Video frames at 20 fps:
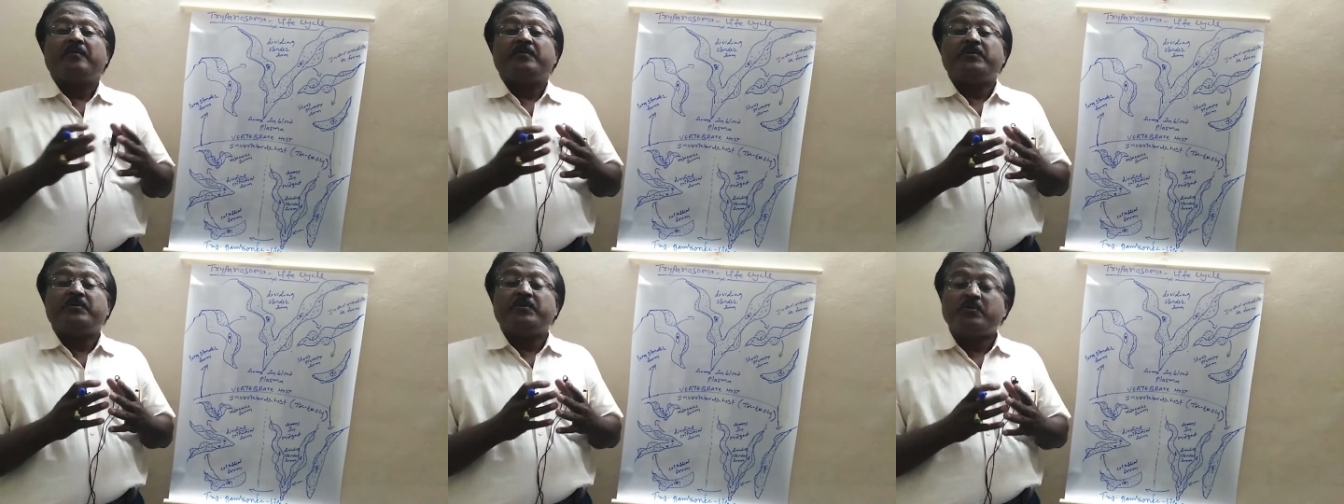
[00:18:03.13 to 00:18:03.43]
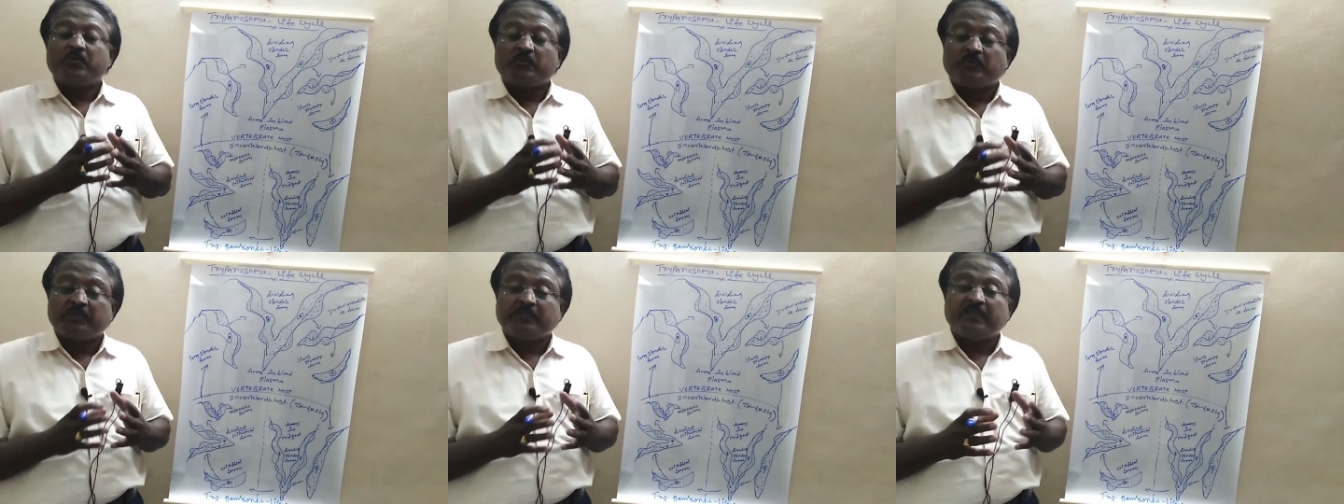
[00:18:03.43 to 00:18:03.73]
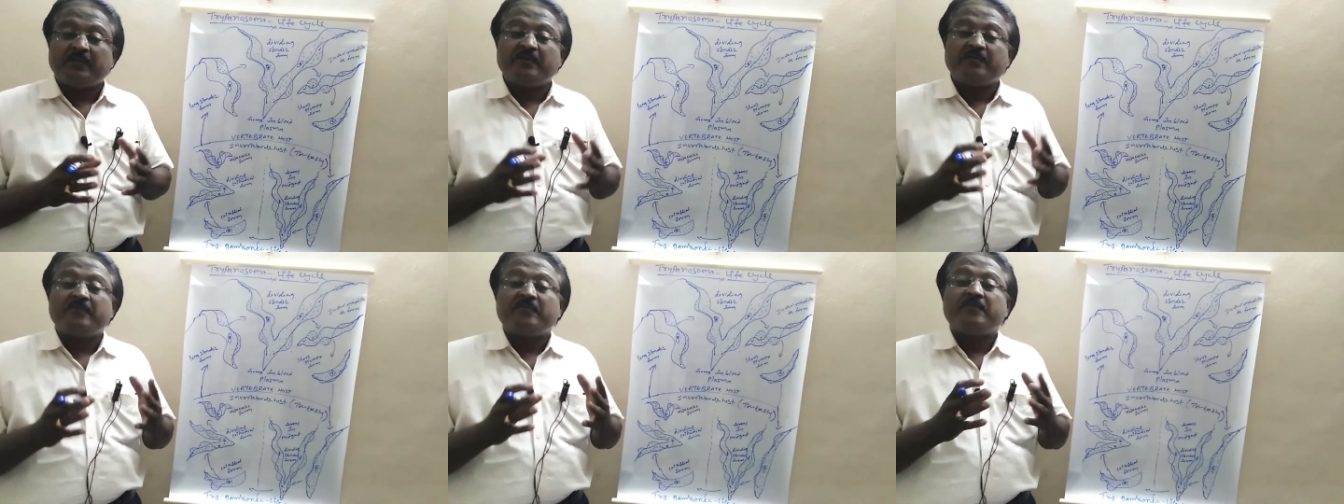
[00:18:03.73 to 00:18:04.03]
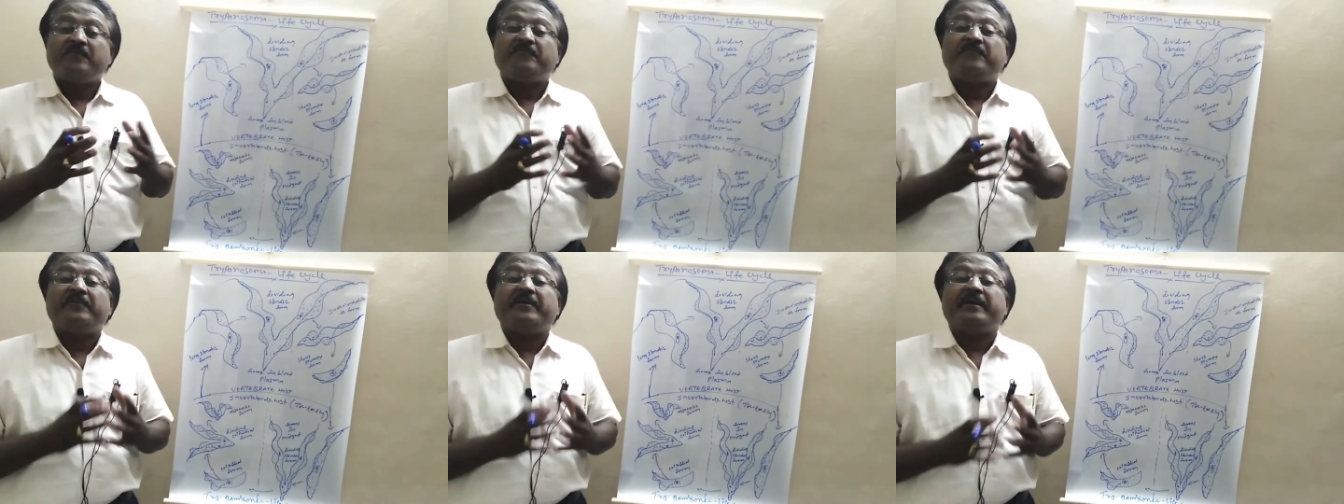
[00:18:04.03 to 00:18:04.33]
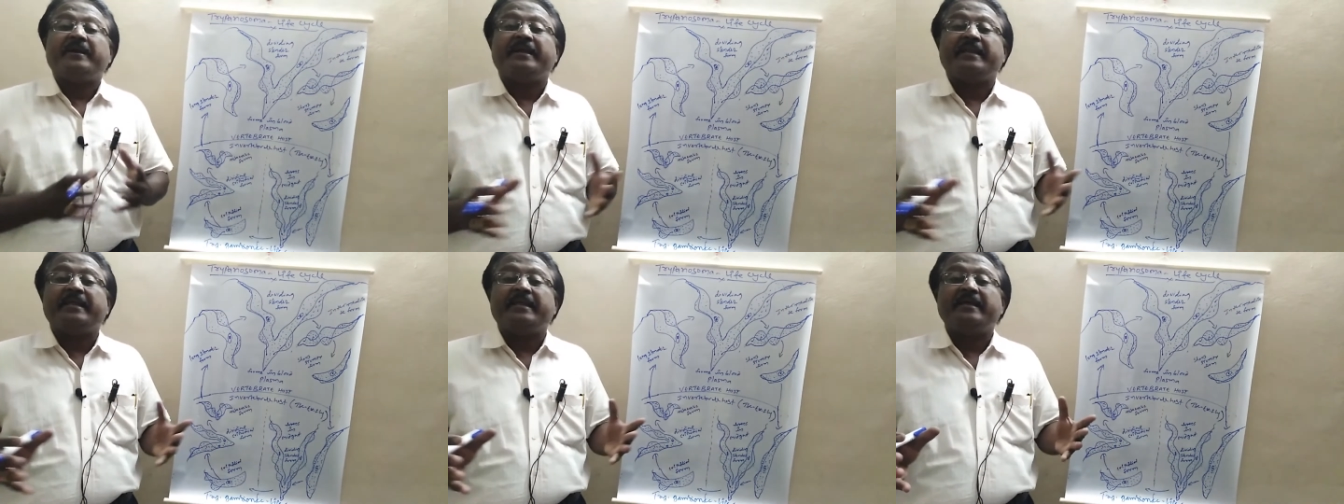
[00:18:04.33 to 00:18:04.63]
due to the
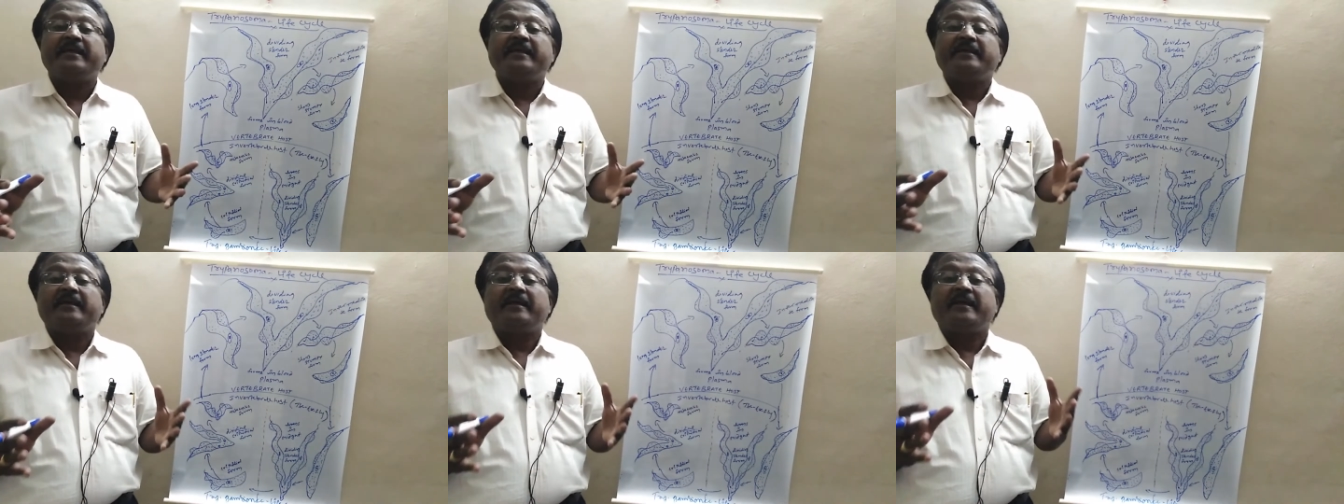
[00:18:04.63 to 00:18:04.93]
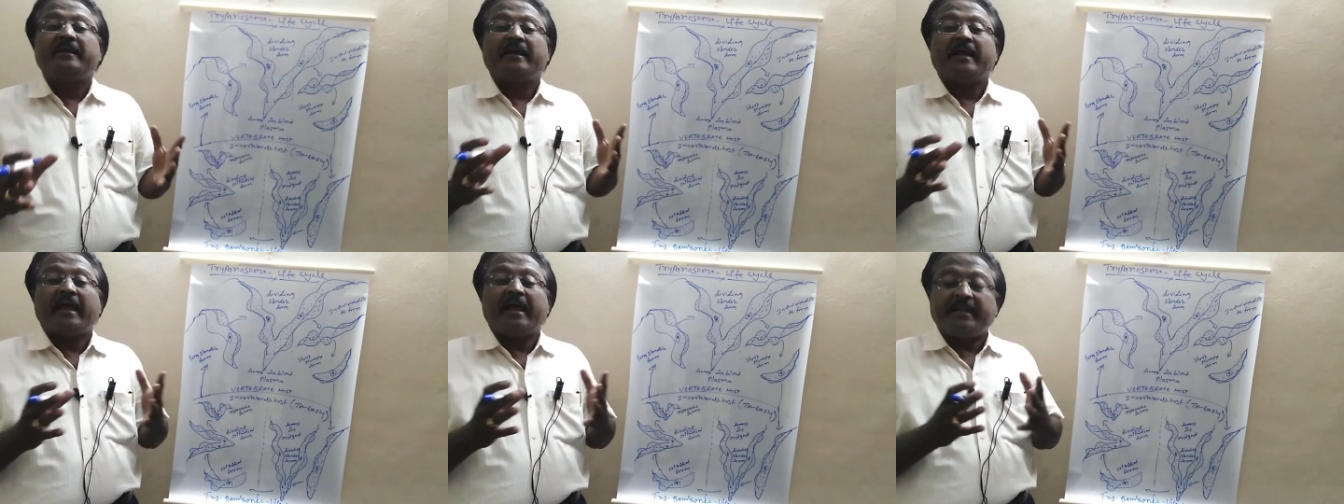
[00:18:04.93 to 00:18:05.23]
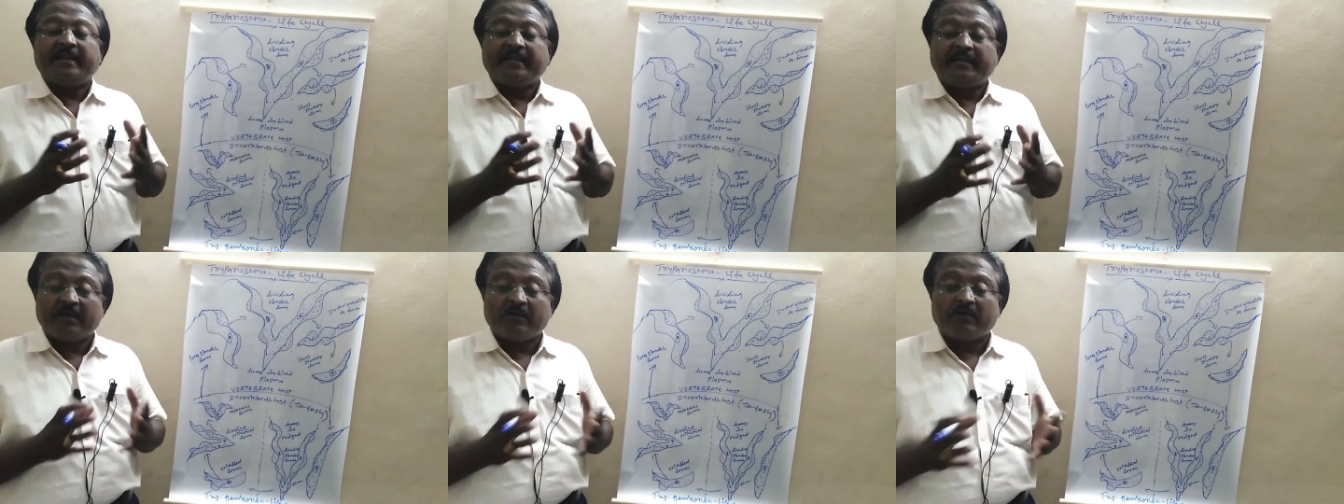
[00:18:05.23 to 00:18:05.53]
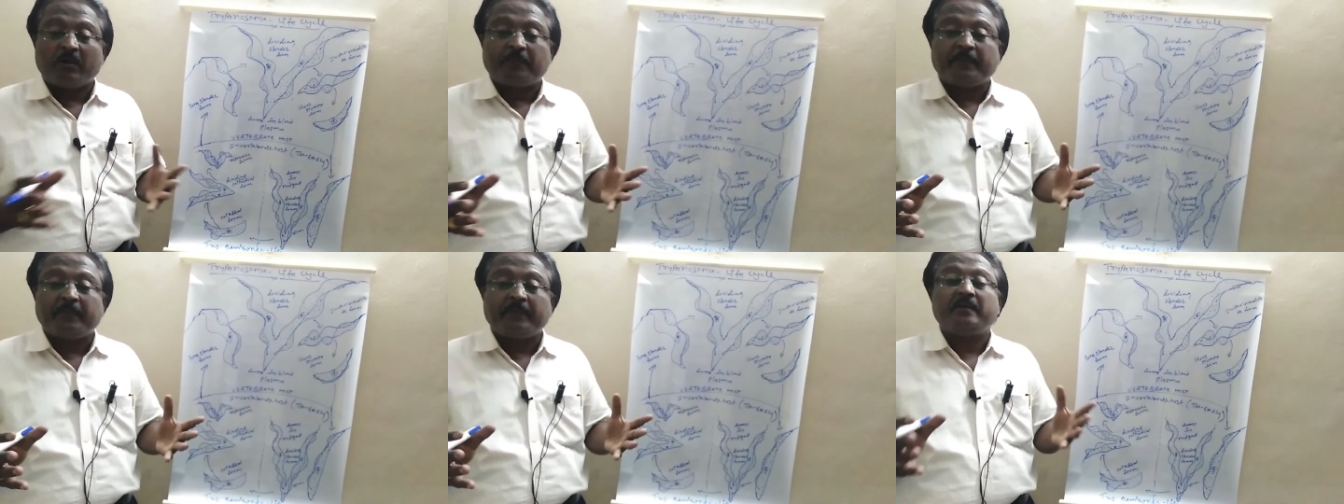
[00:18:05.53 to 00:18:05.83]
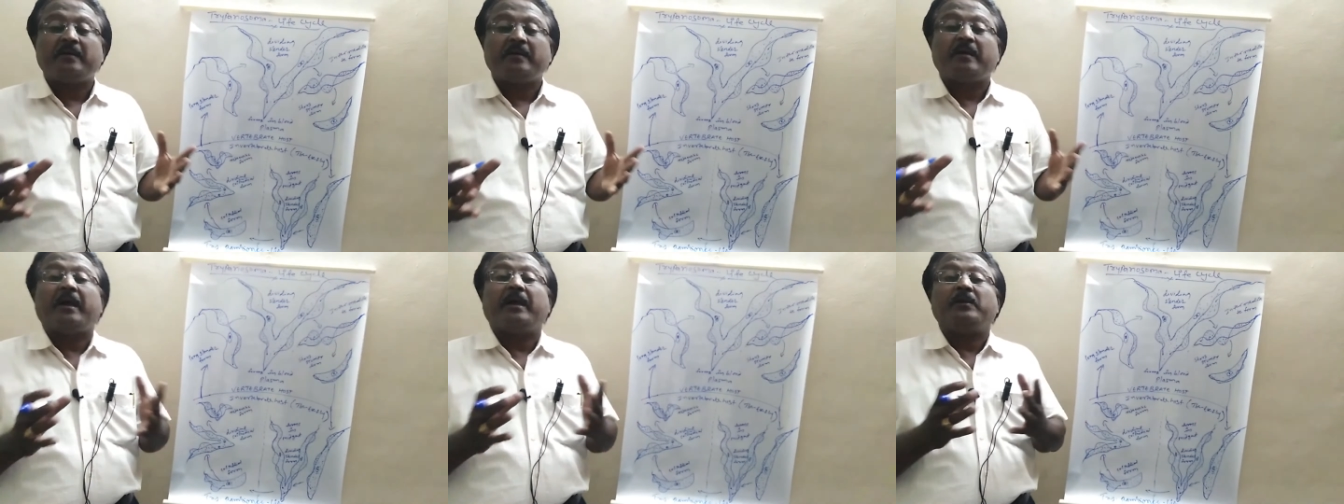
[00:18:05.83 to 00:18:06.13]
feeding and
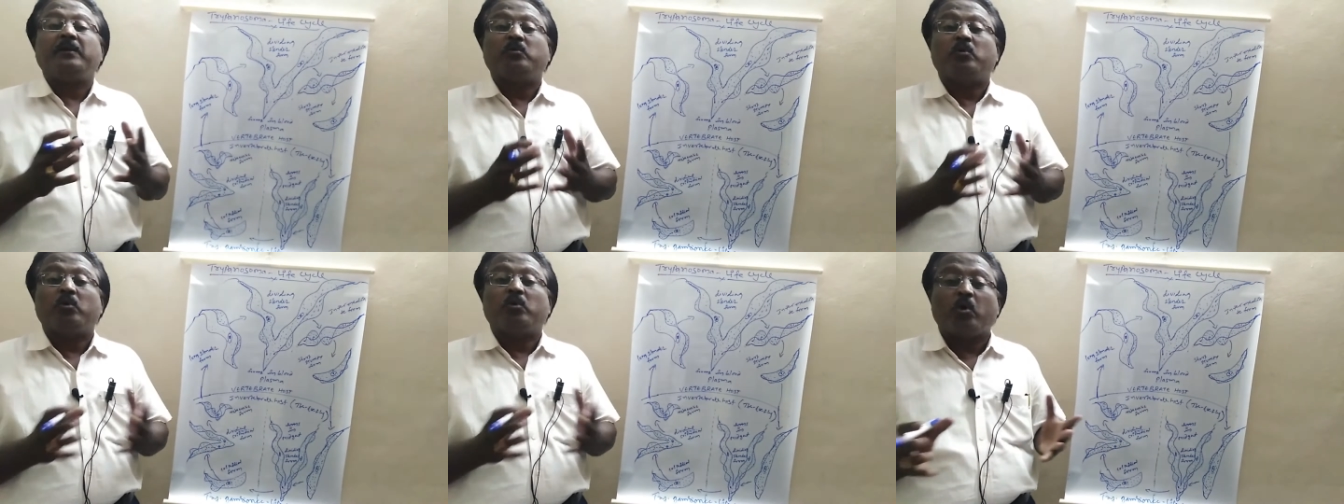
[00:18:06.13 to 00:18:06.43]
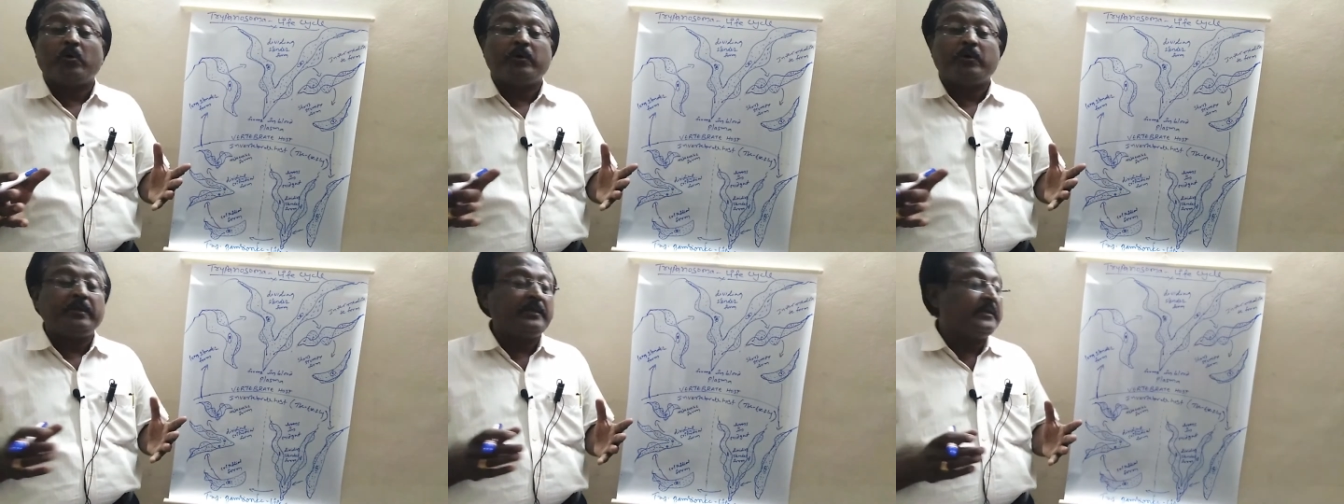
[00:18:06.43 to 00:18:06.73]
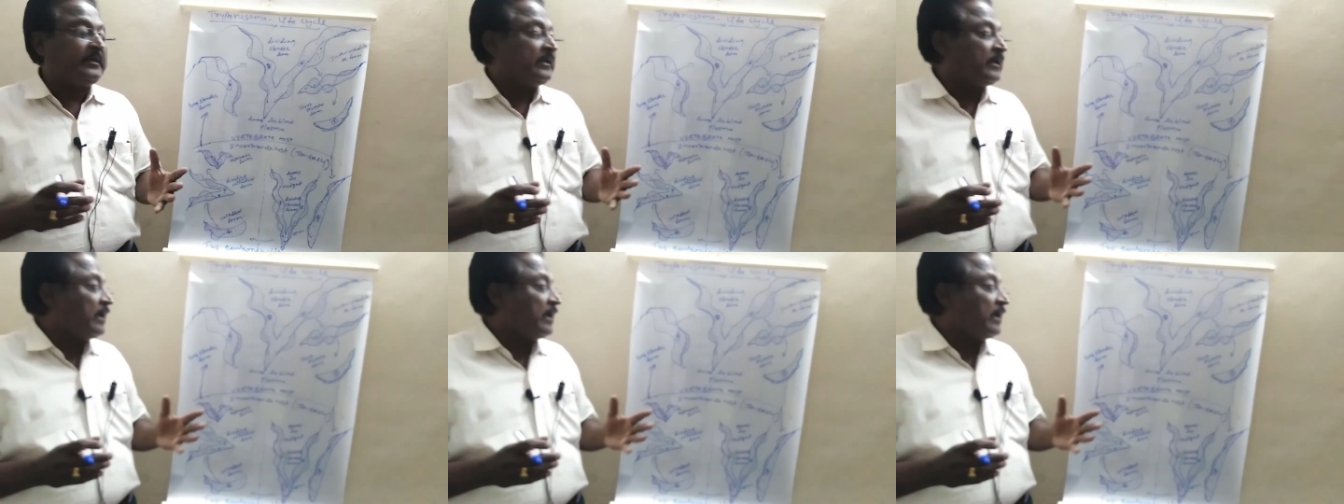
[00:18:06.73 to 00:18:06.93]
developing and growing.